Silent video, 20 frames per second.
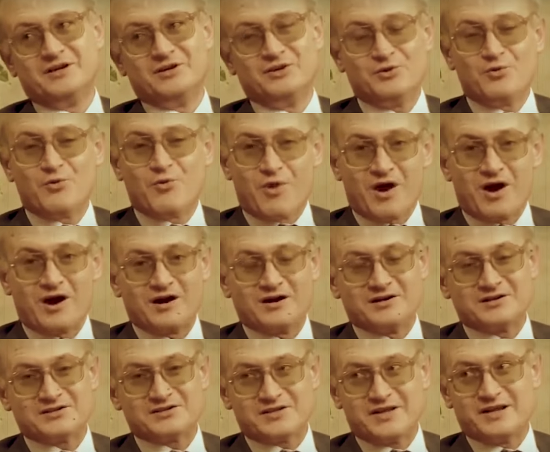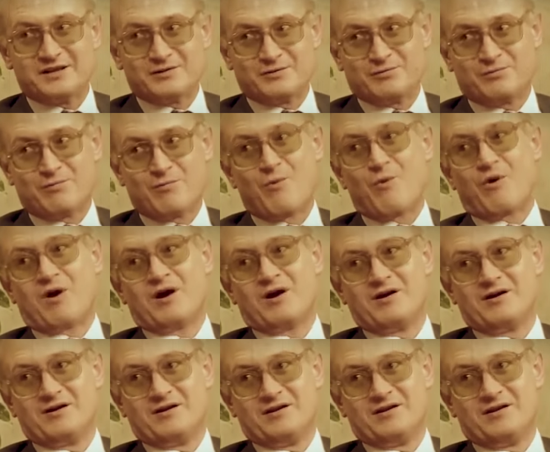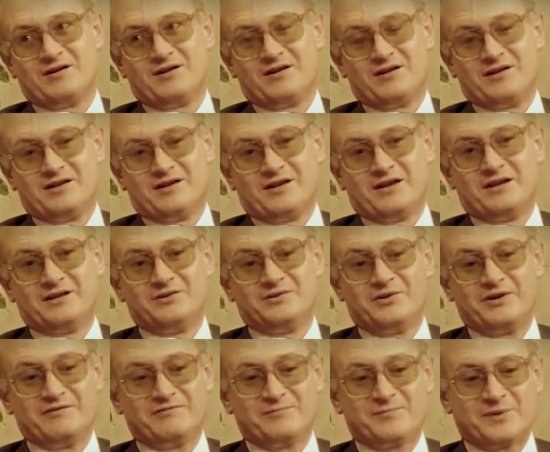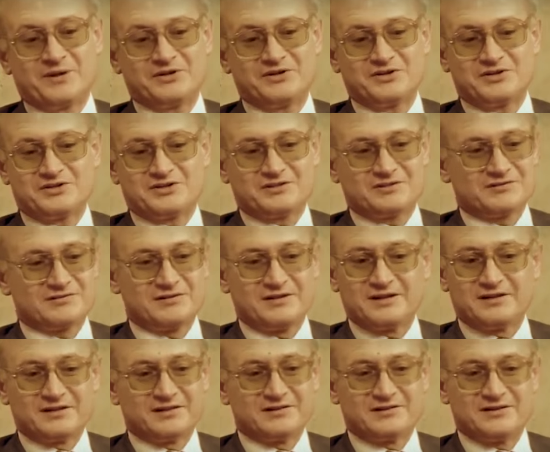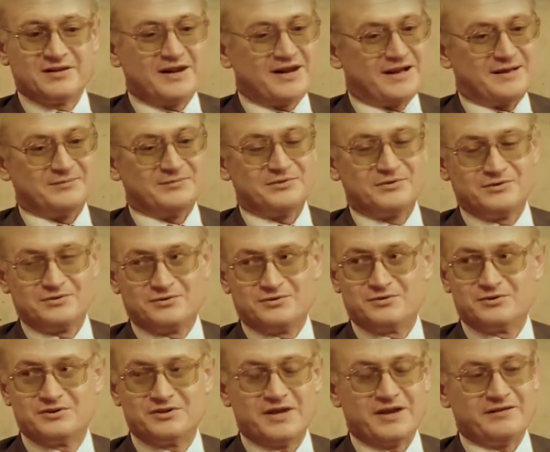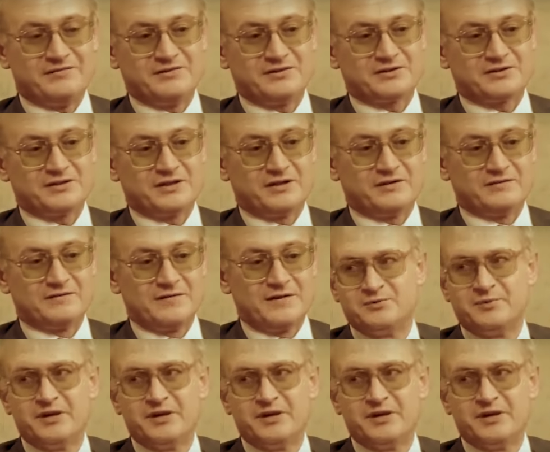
You are in a state of war and you have precious little time to save yourself.